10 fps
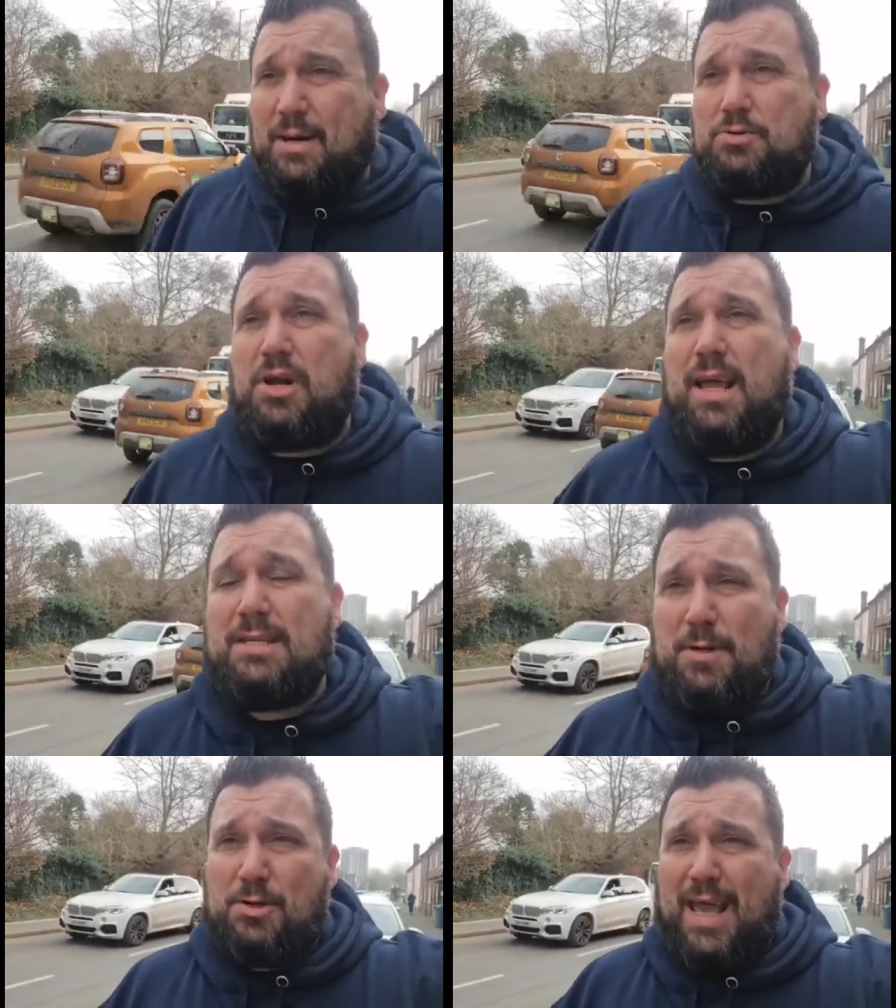So I'm trying to get
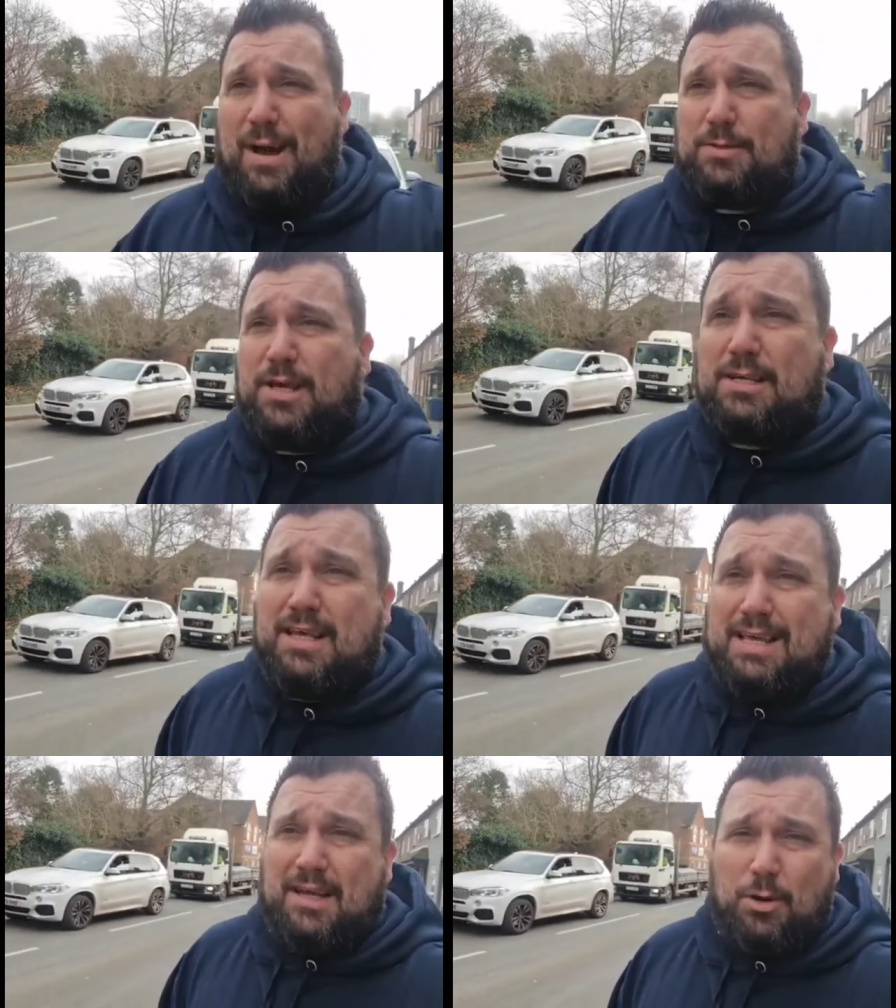as much on the outskirts
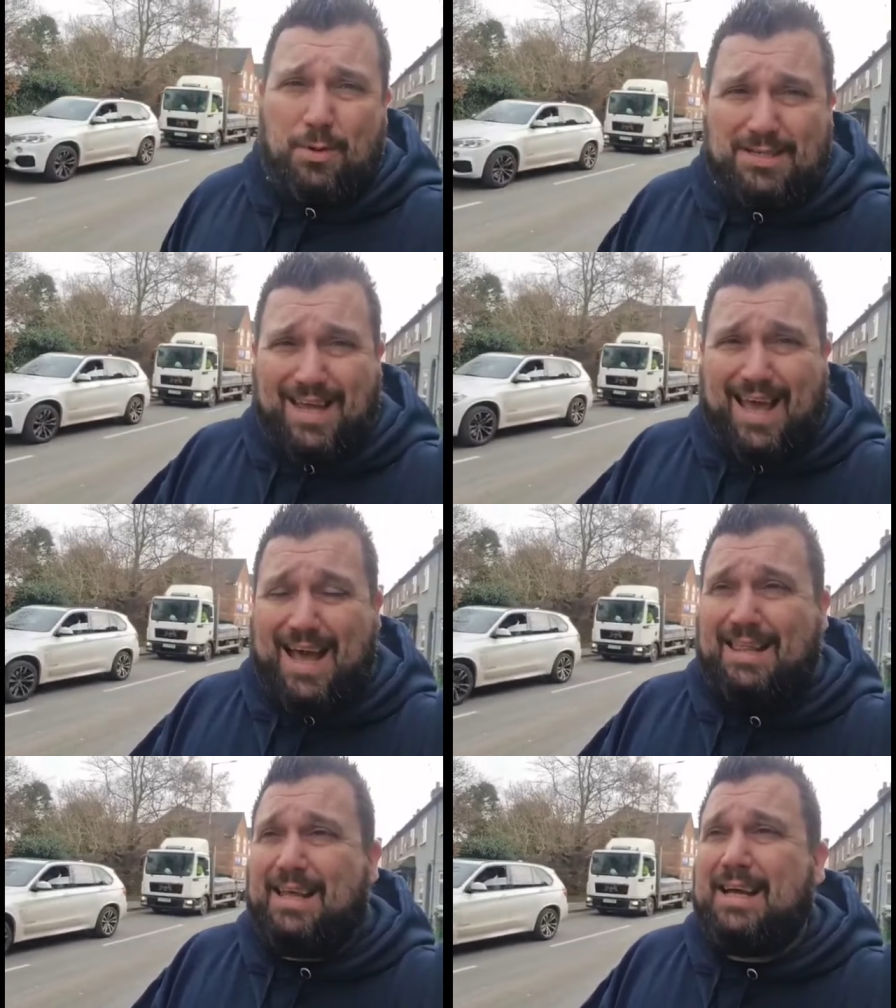that is open as I
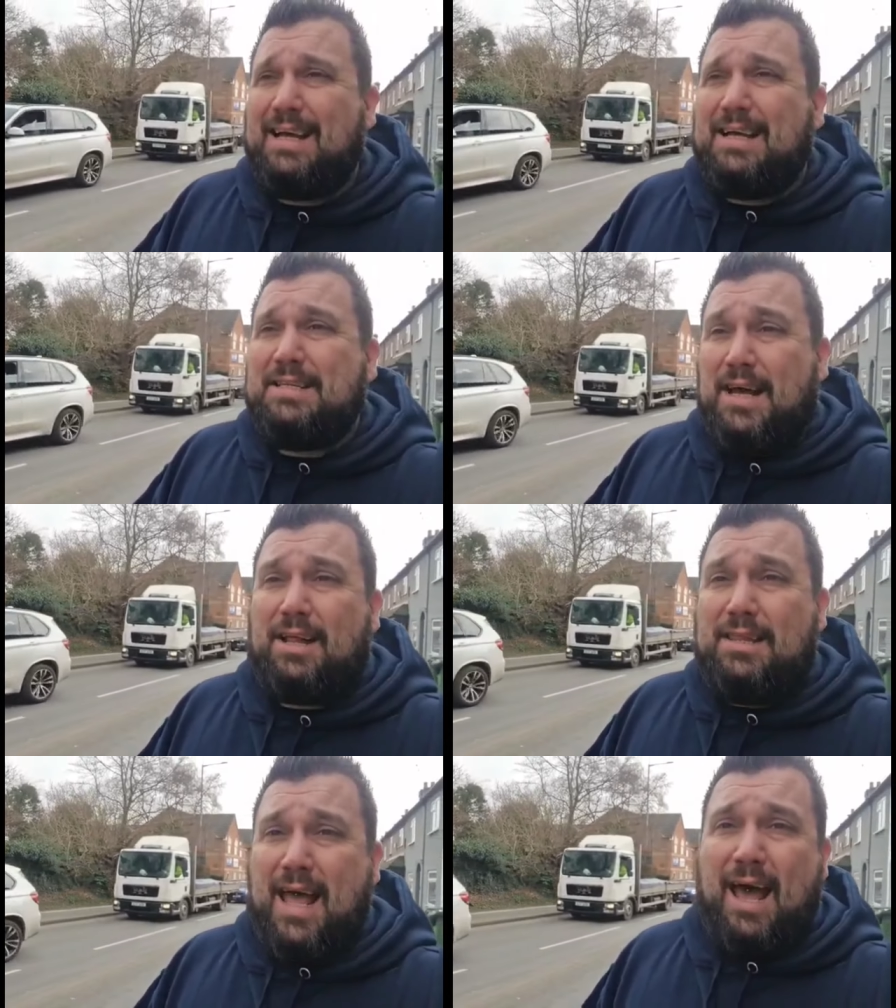can
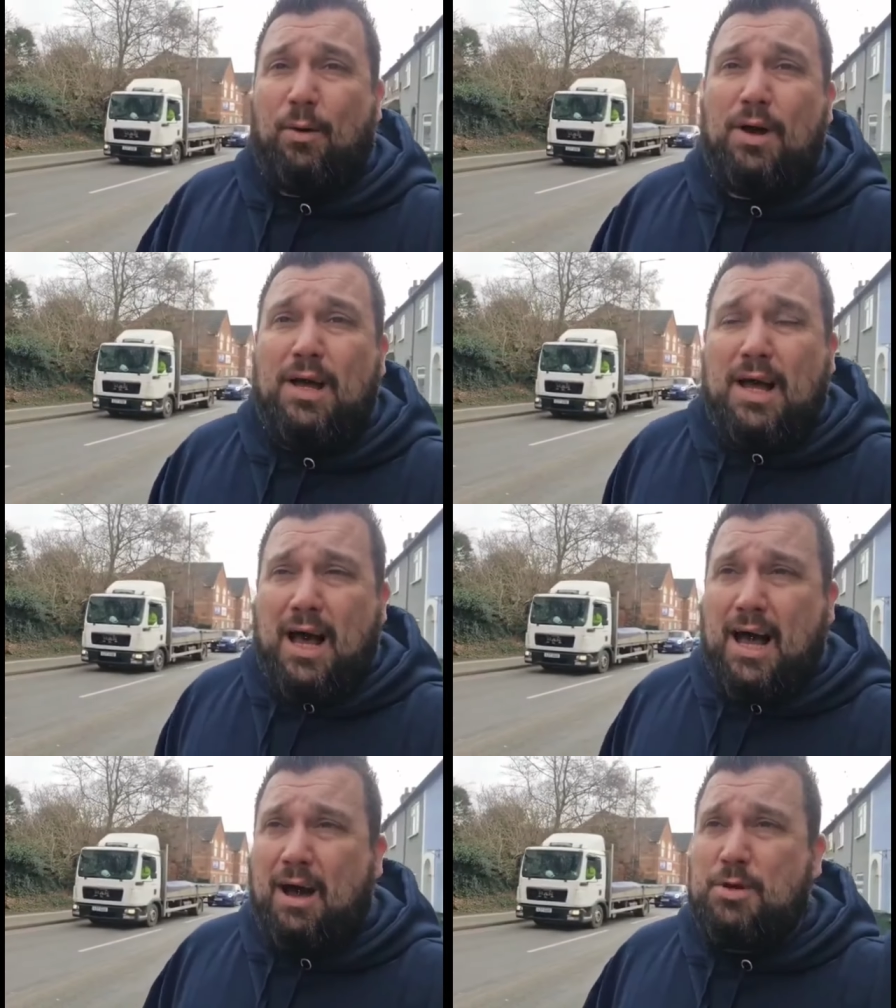done now,
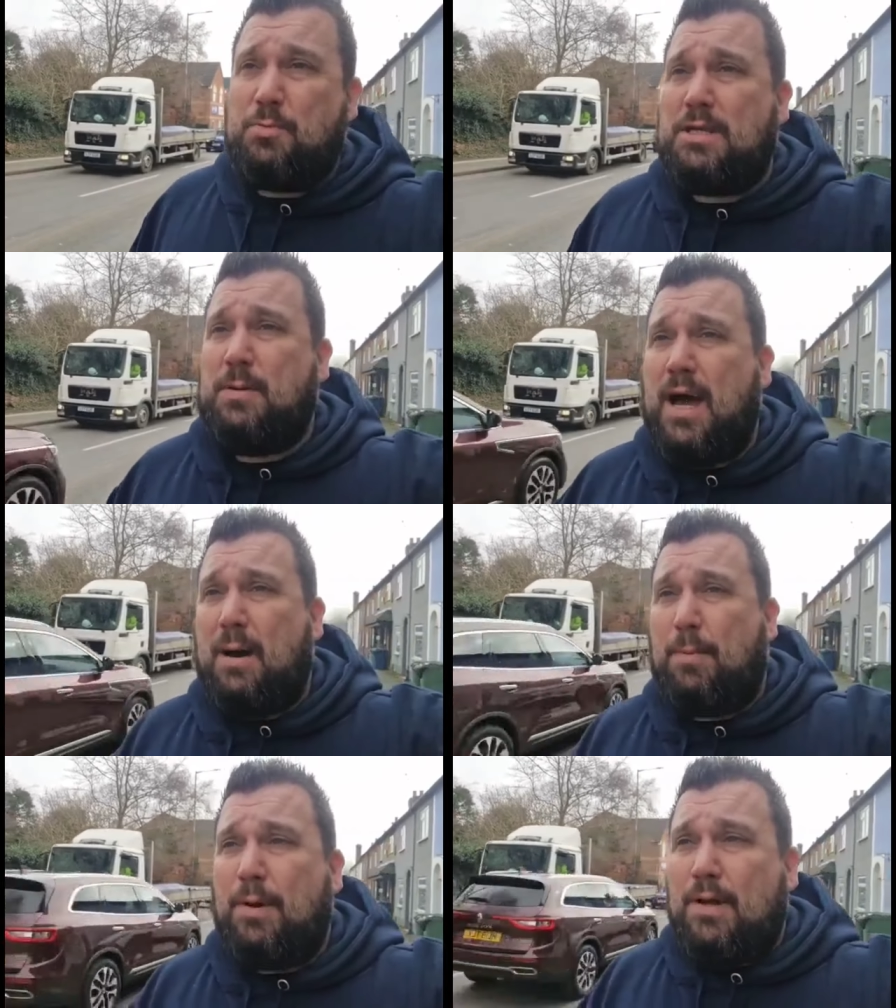uh, which brings me
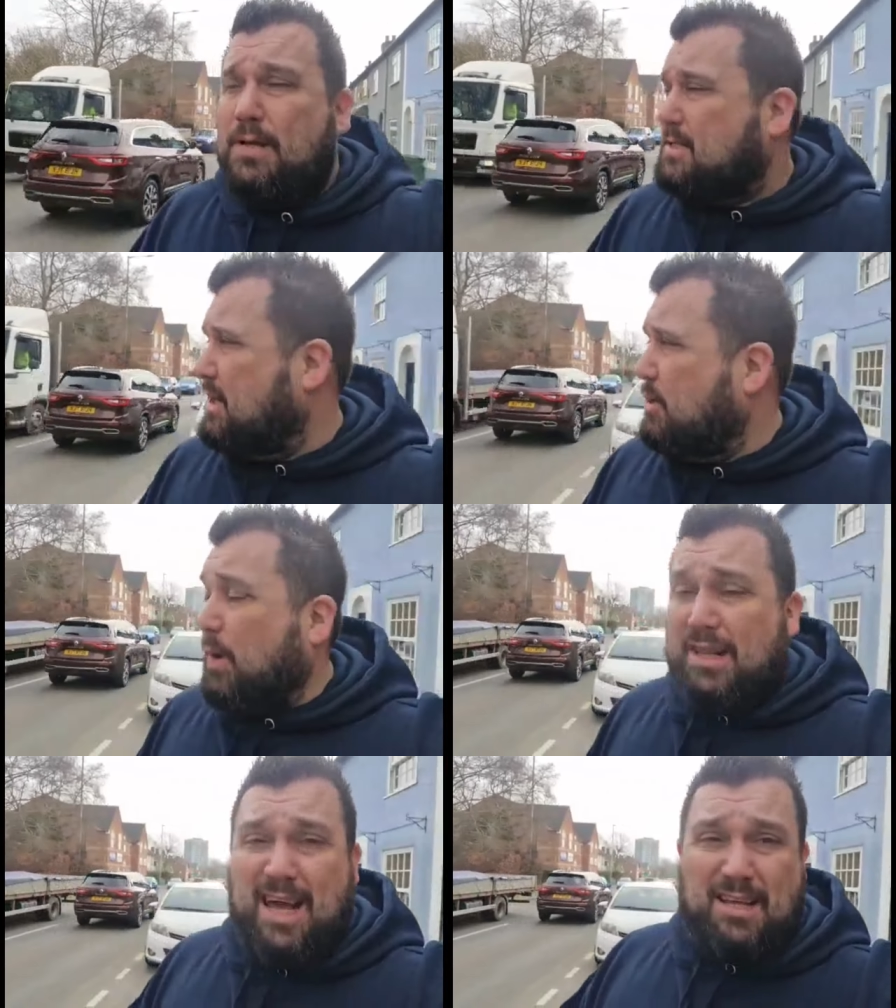up to
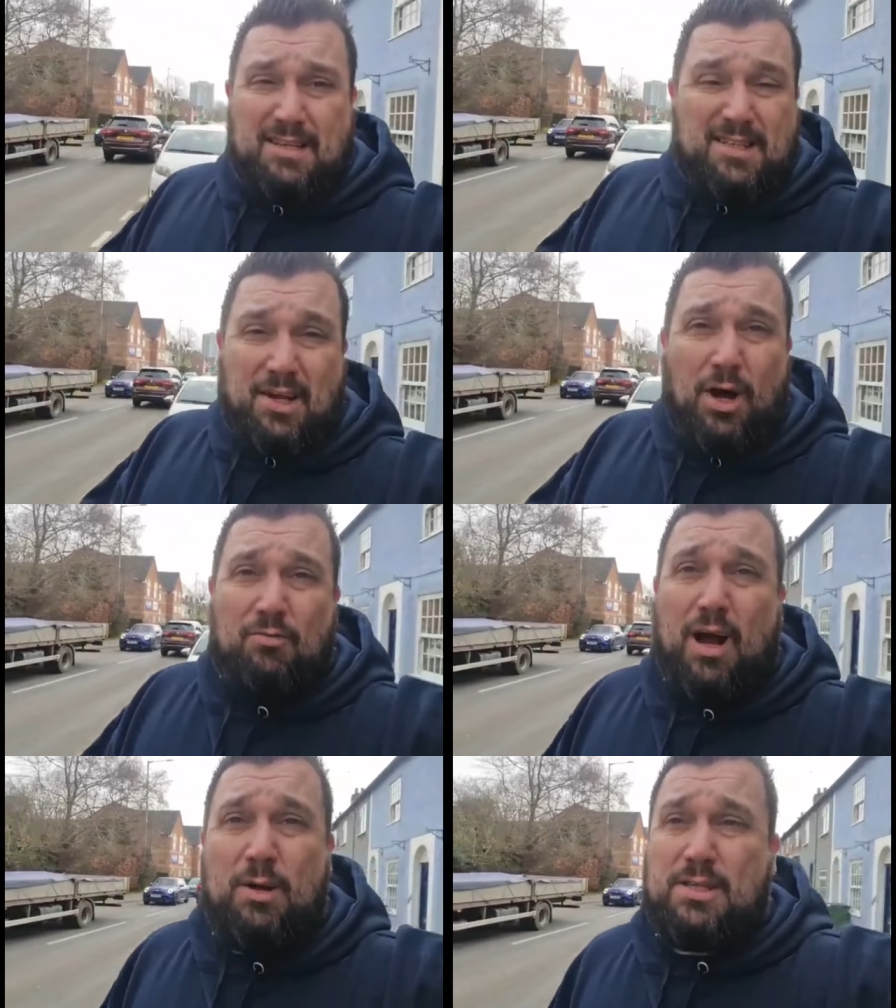one of the other
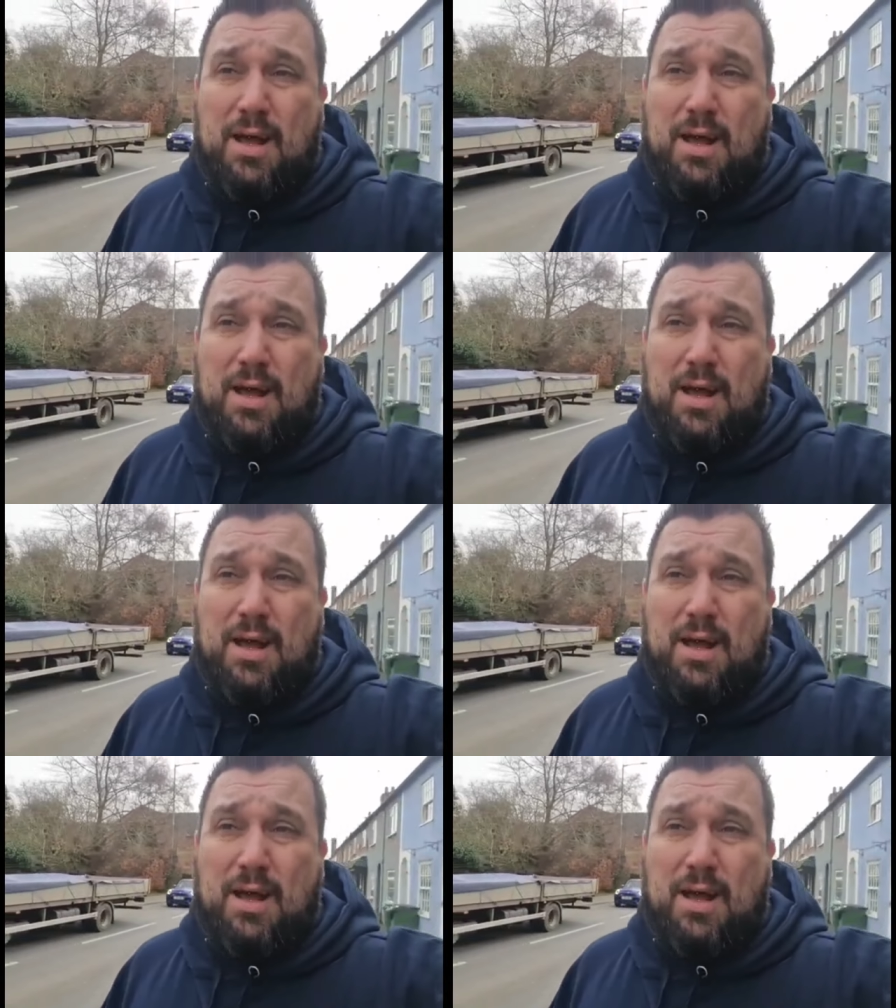side roads.